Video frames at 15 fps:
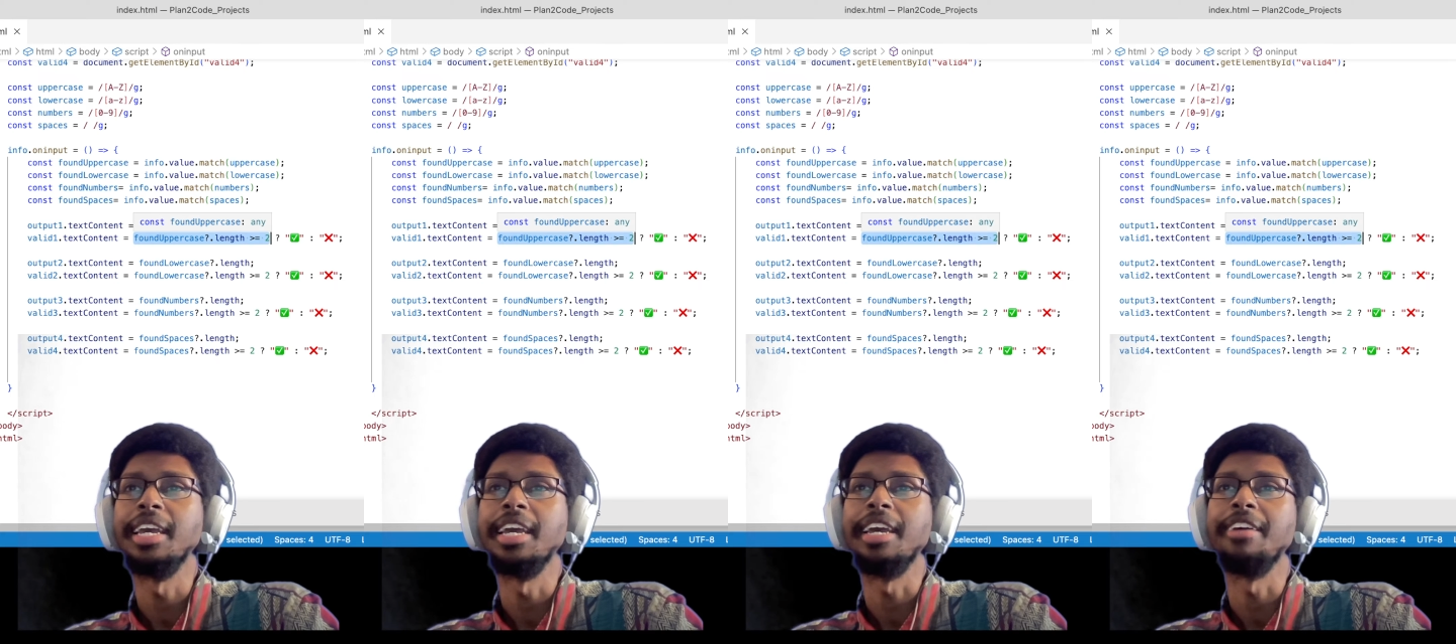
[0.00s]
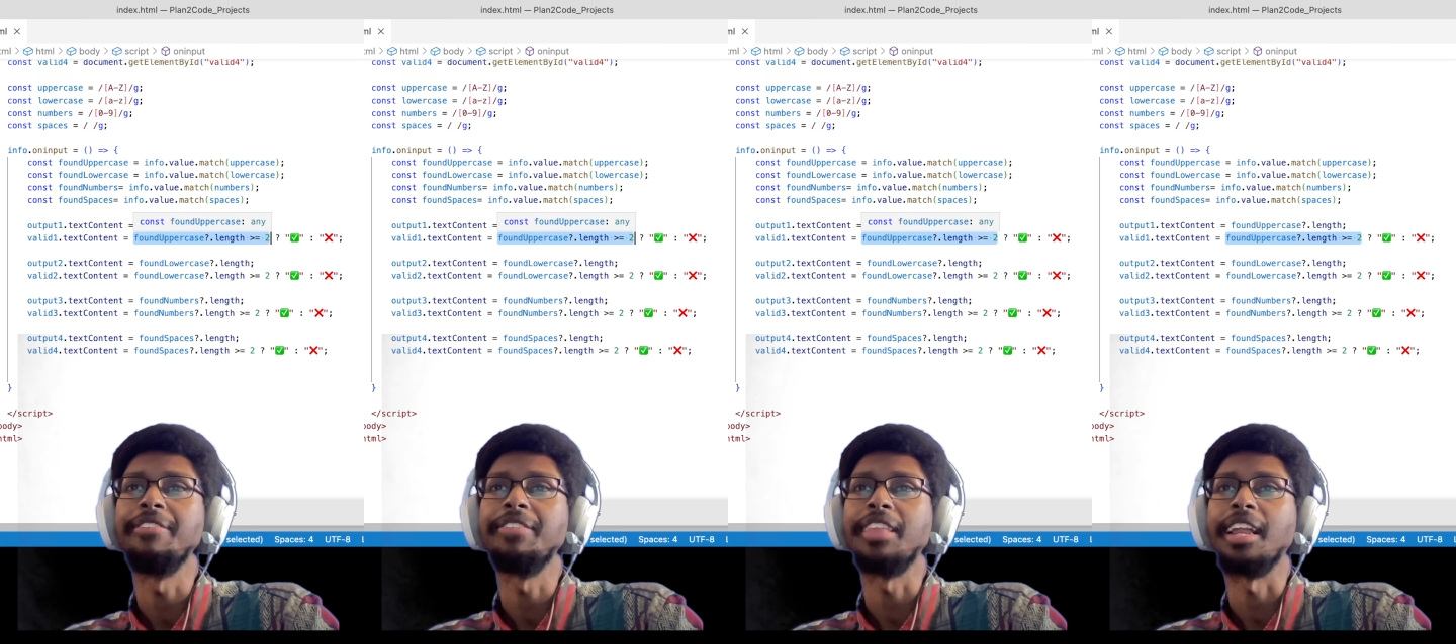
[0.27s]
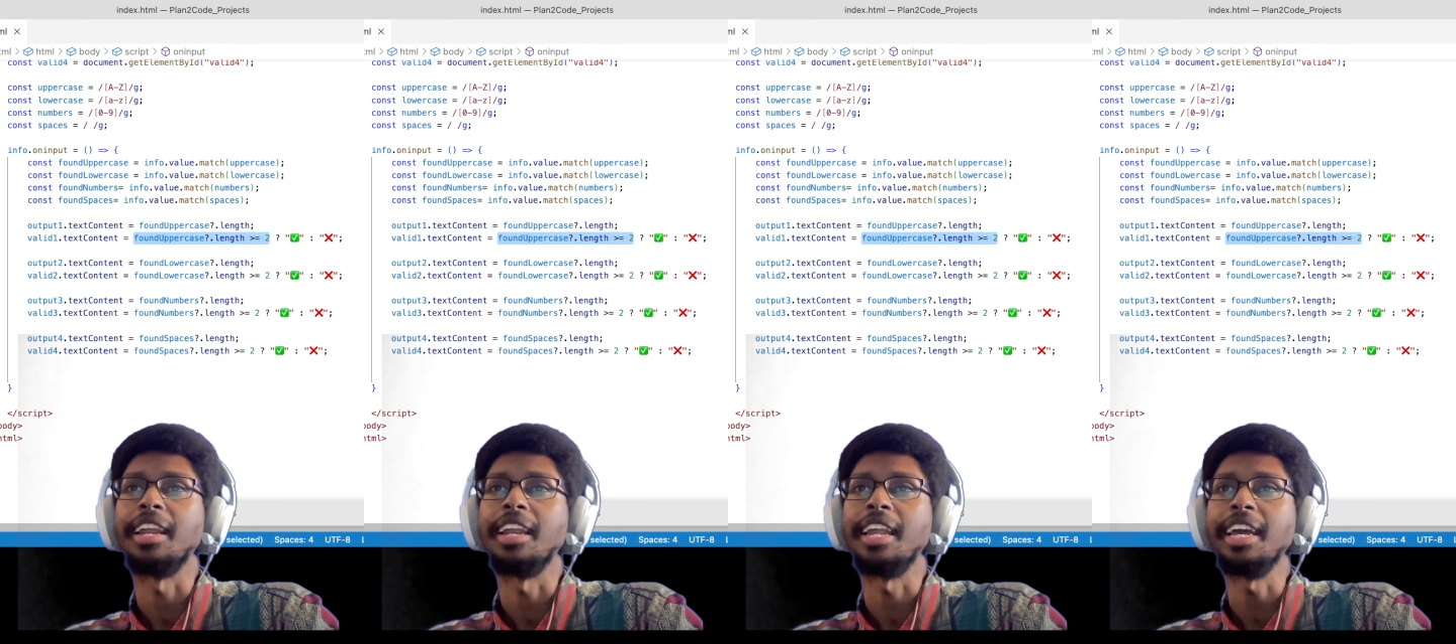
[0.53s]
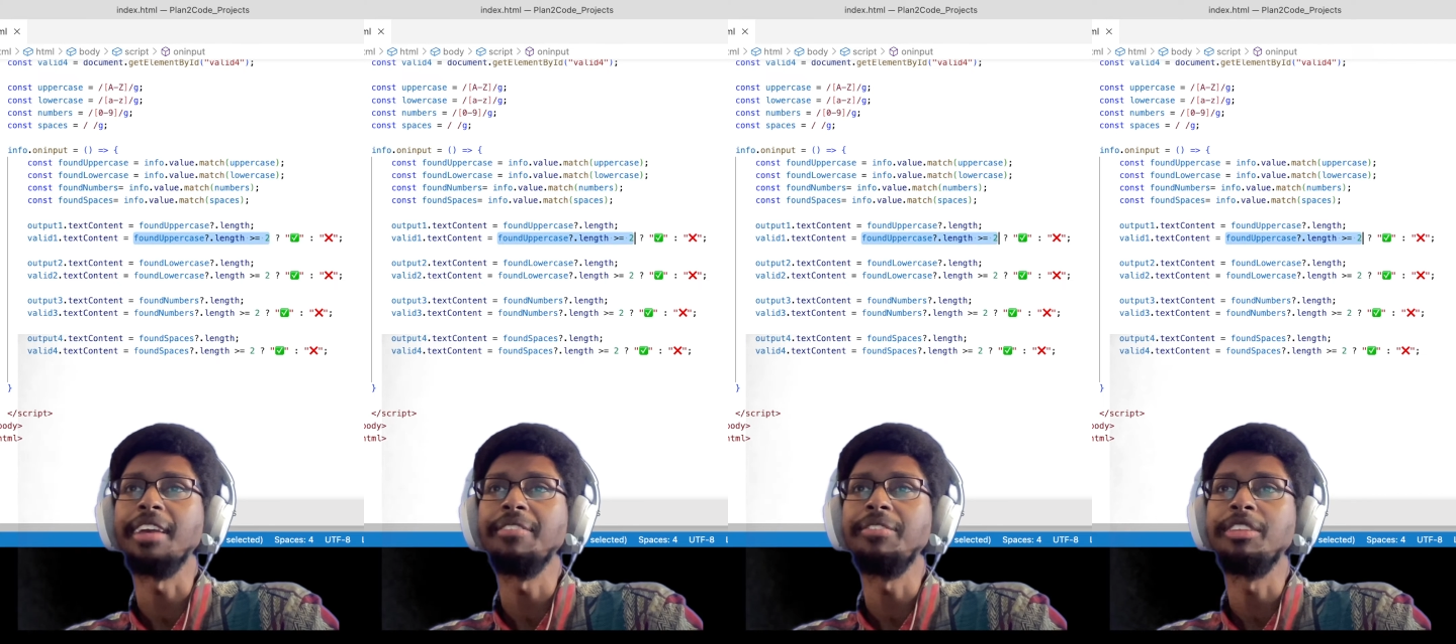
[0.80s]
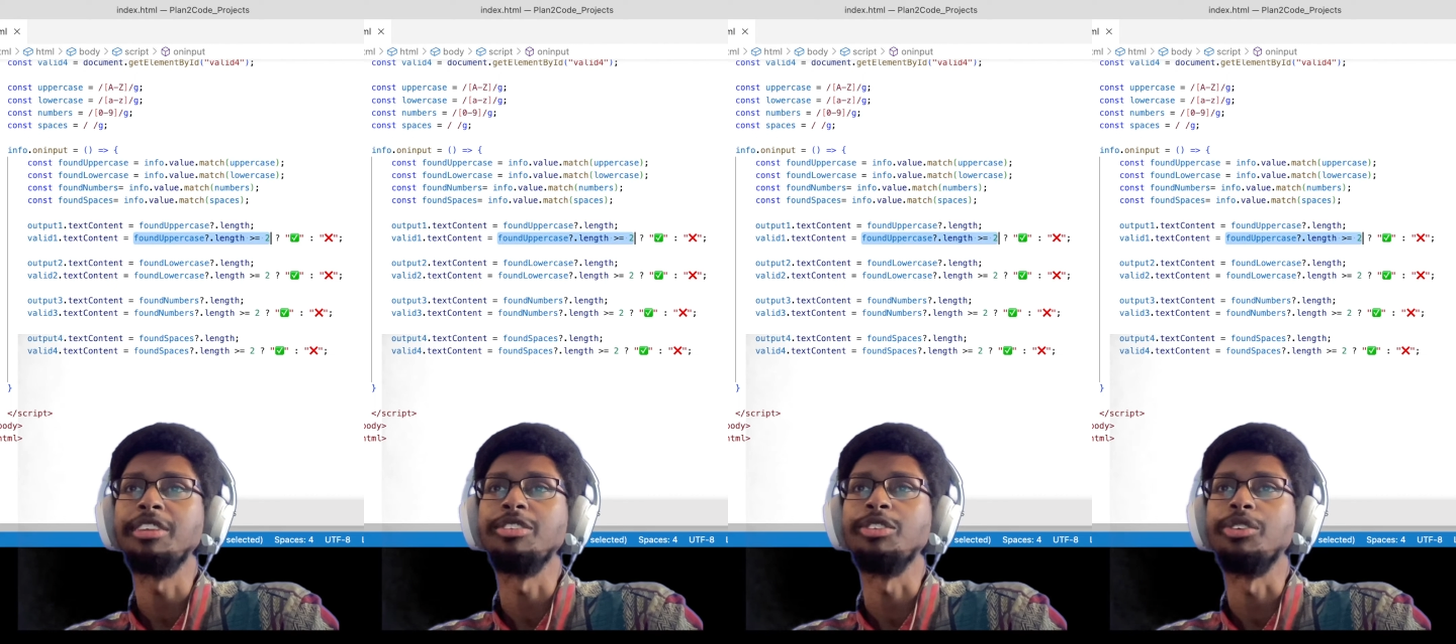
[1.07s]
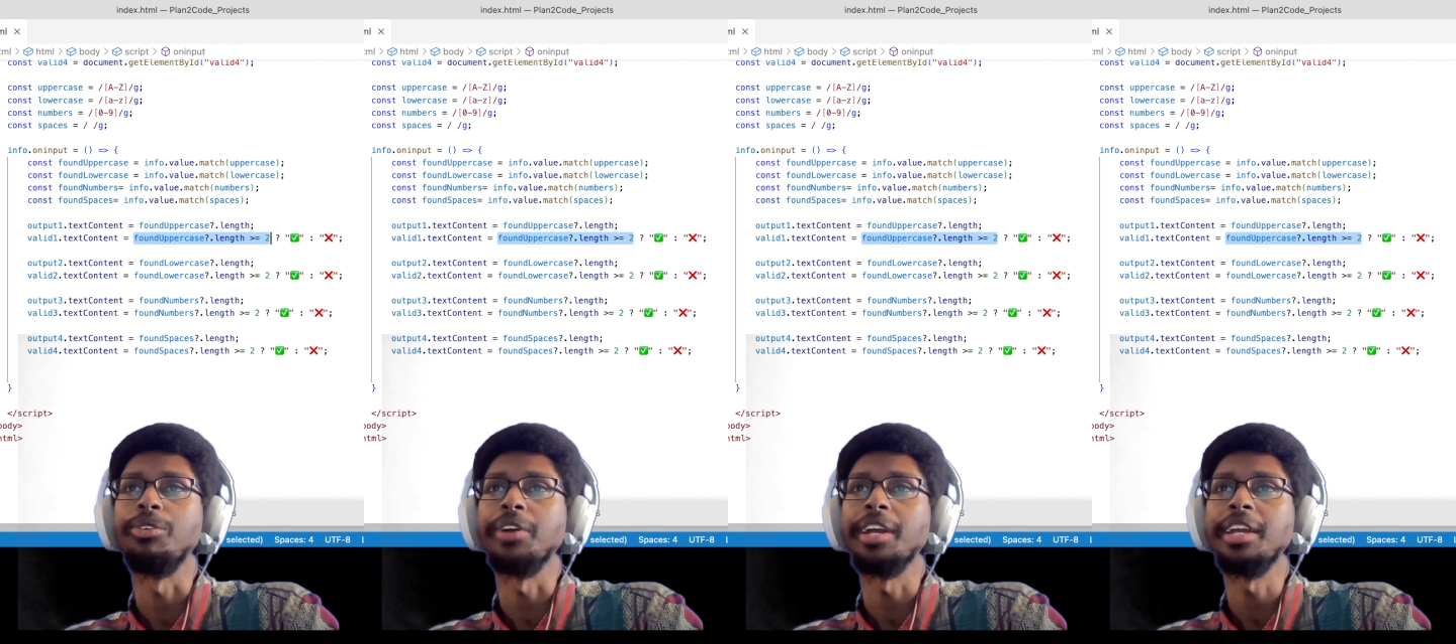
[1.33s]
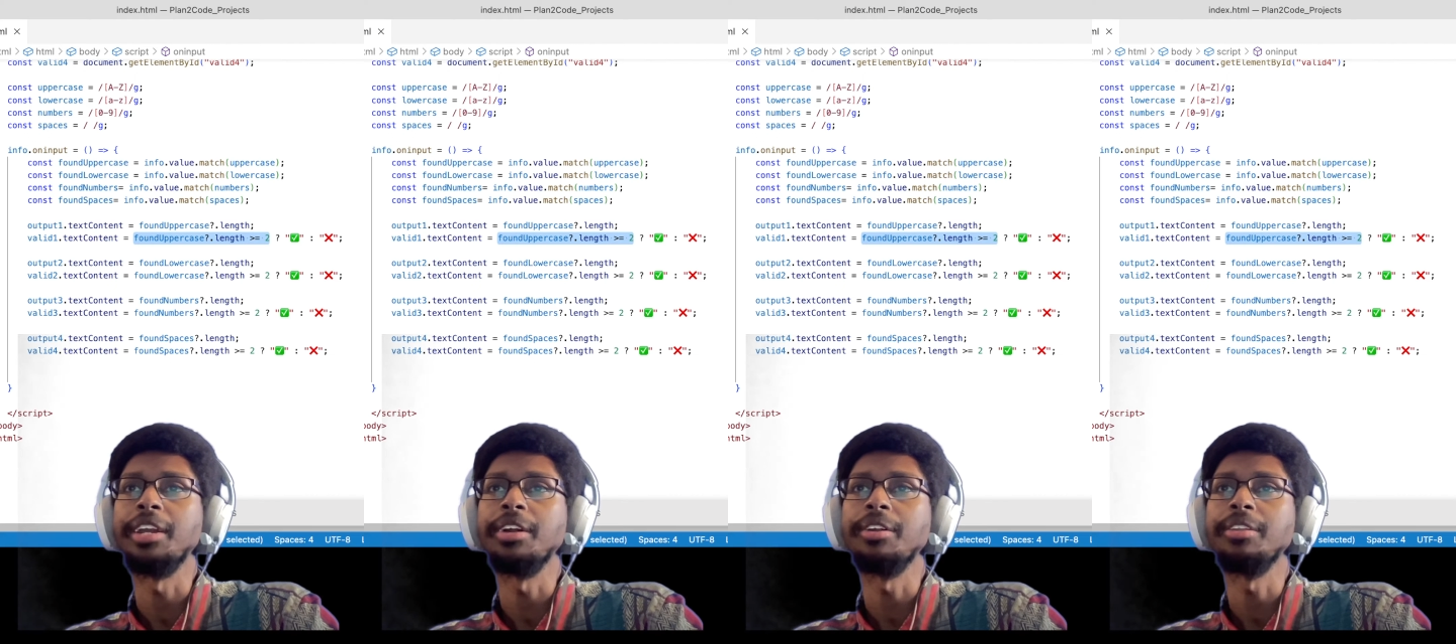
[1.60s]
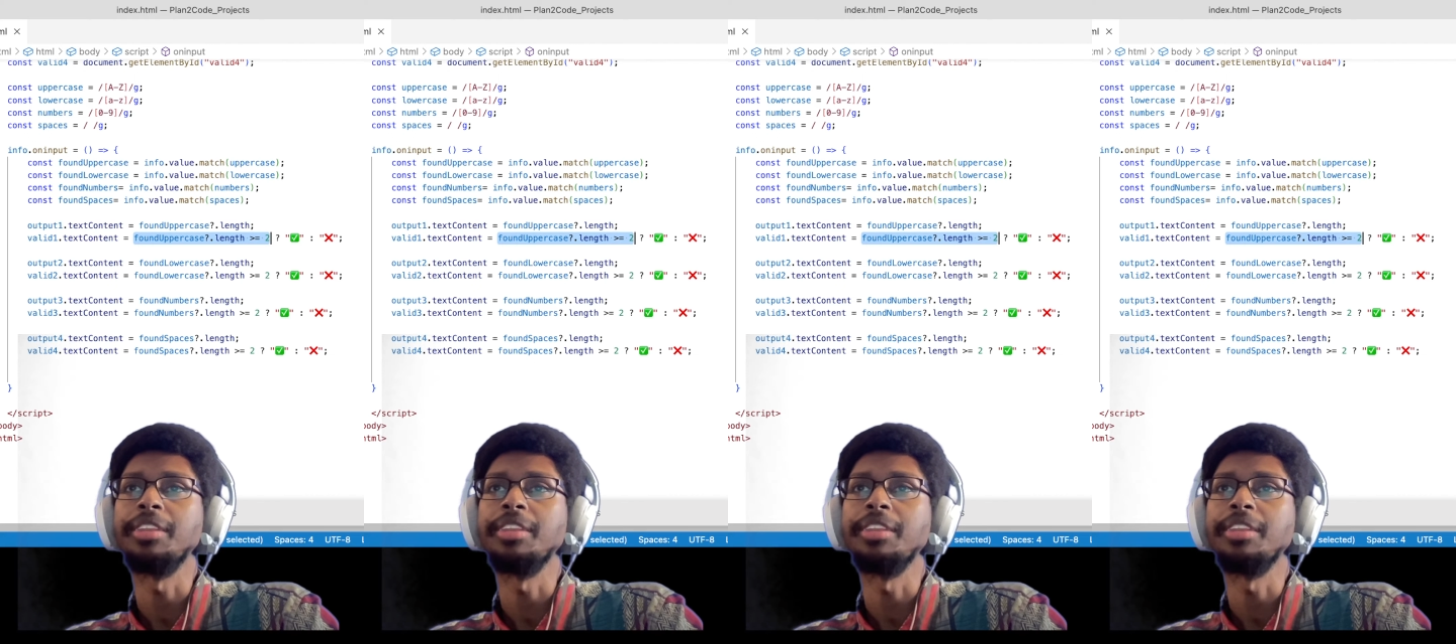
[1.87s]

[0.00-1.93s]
if the length is greater